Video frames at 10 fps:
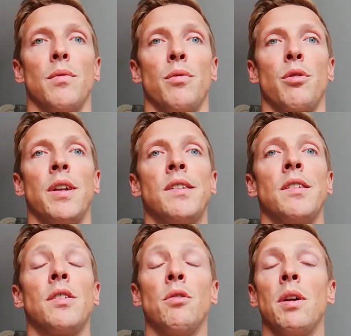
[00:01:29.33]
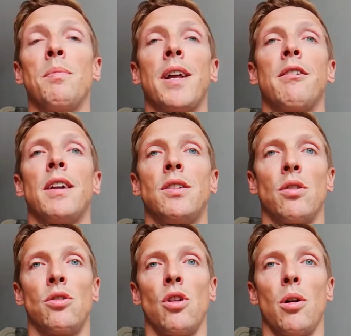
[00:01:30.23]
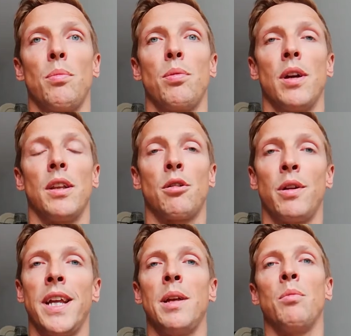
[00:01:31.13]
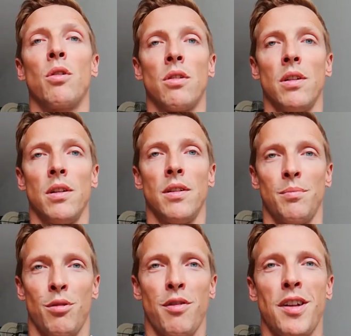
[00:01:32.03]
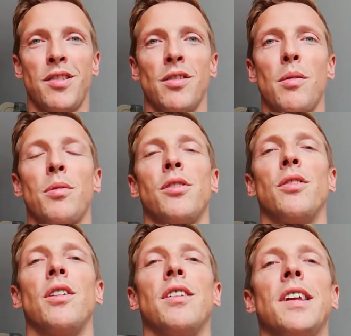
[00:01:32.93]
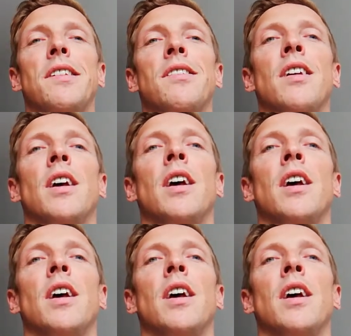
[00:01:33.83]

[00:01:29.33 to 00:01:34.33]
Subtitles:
for instance, doing better at your job and creating more professional opportunities,